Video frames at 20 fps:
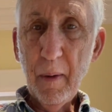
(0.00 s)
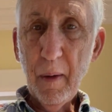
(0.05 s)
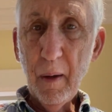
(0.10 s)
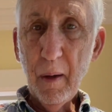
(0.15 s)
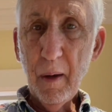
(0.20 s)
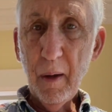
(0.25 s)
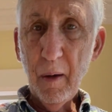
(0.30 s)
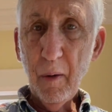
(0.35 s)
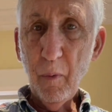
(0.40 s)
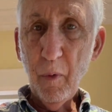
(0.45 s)

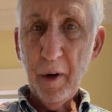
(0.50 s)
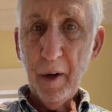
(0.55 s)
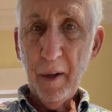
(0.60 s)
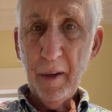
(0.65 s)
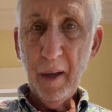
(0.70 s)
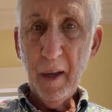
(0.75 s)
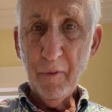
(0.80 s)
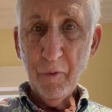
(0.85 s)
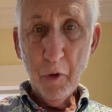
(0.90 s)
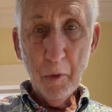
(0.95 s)
when I
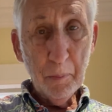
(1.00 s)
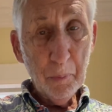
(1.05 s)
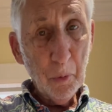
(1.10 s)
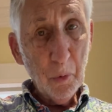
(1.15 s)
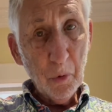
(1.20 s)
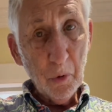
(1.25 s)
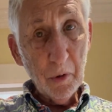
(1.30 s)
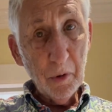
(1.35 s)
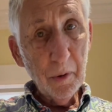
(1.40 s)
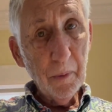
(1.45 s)
have the
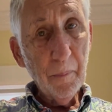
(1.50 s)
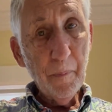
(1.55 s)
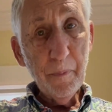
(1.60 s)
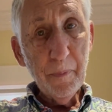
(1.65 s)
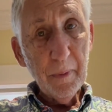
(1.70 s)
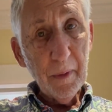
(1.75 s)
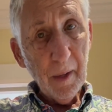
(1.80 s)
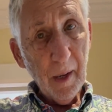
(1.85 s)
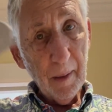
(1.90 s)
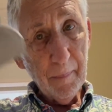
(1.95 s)
boule,
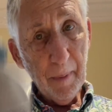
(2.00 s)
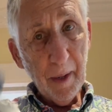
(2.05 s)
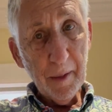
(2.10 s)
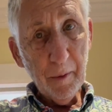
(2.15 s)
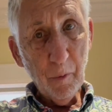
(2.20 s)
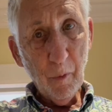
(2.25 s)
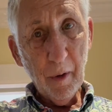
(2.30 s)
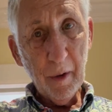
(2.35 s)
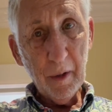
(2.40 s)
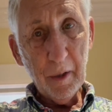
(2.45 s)
I
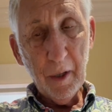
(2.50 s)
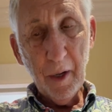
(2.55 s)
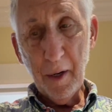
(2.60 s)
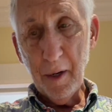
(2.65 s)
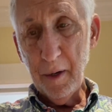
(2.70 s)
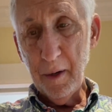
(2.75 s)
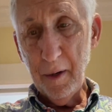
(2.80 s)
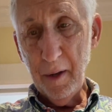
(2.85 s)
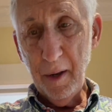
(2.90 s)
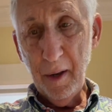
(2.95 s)
might want to cut
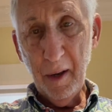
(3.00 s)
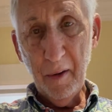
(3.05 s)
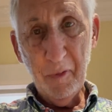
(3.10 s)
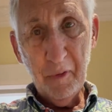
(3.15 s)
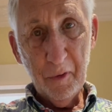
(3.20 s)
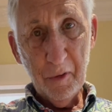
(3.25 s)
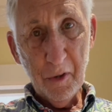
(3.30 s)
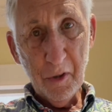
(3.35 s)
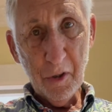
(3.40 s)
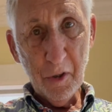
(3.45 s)
it in half,
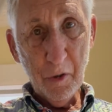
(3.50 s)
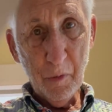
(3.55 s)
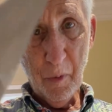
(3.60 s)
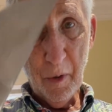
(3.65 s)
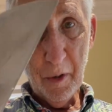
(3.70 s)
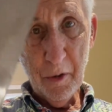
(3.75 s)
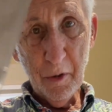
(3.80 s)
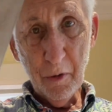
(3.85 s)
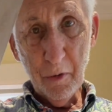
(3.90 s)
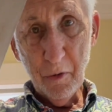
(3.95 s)
and this is
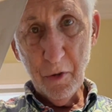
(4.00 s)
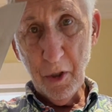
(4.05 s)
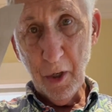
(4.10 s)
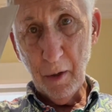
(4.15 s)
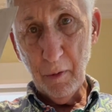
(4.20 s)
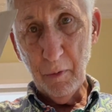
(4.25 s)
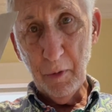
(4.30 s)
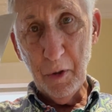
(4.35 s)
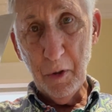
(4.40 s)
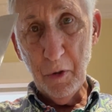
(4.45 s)
what you
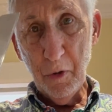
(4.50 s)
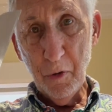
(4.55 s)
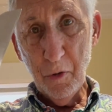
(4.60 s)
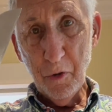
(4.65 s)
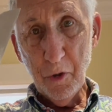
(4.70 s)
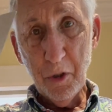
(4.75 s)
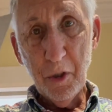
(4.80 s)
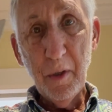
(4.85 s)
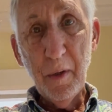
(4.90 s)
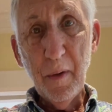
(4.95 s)
generally
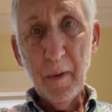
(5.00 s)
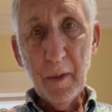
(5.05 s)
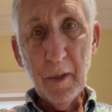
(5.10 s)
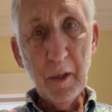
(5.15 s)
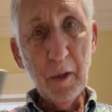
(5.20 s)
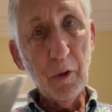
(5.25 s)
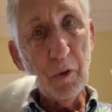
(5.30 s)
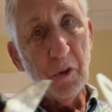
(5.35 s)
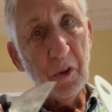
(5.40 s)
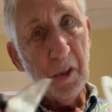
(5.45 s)
use. You
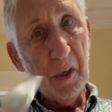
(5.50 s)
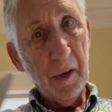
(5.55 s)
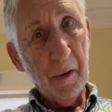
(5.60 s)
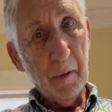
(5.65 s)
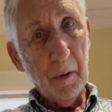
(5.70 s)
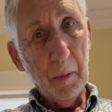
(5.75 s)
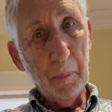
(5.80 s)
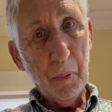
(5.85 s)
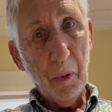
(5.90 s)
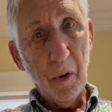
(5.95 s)
don't tear
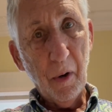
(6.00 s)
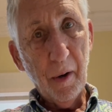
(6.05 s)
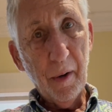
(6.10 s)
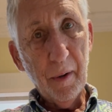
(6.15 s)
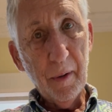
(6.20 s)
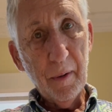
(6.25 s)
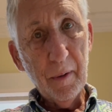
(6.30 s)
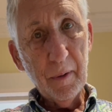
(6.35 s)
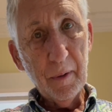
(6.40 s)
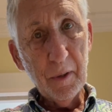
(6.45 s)
it apart
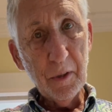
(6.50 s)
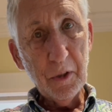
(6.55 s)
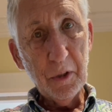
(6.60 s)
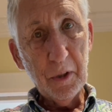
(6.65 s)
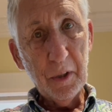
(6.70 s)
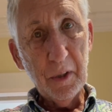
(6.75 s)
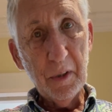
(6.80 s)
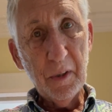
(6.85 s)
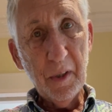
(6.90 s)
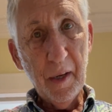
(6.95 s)
because you
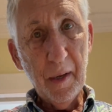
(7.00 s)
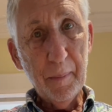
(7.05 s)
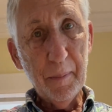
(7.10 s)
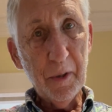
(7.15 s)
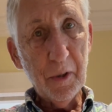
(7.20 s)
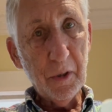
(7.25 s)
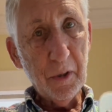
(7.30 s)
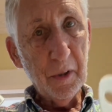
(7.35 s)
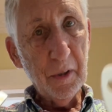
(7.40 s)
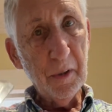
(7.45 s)
could
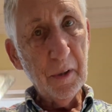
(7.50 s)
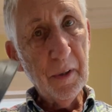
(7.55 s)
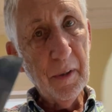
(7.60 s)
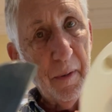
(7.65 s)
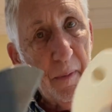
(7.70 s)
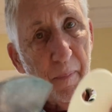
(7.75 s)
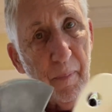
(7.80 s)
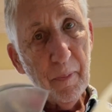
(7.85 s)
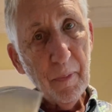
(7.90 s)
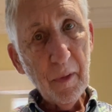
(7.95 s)
damage the
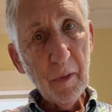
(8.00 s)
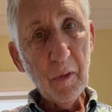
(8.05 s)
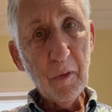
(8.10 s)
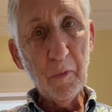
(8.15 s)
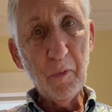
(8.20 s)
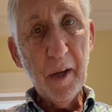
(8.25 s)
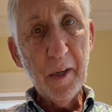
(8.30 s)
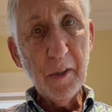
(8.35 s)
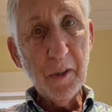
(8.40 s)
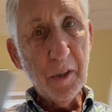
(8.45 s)

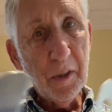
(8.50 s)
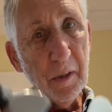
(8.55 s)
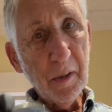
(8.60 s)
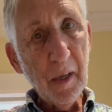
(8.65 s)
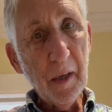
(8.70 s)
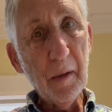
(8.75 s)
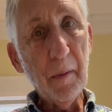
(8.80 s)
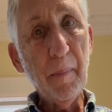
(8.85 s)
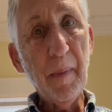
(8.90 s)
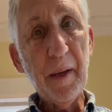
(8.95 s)
threads
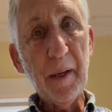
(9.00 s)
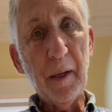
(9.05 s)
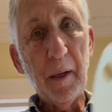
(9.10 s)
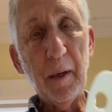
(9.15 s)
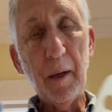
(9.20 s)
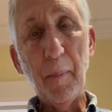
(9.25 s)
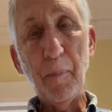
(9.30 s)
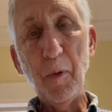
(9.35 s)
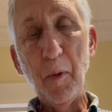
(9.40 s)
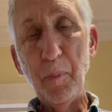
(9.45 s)
that are
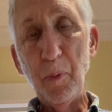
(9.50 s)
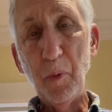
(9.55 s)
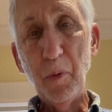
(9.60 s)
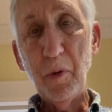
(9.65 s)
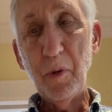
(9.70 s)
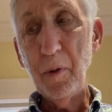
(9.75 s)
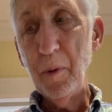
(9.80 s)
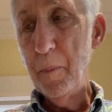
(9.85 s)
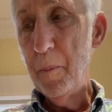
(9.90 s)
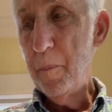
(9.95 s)
making up the boule.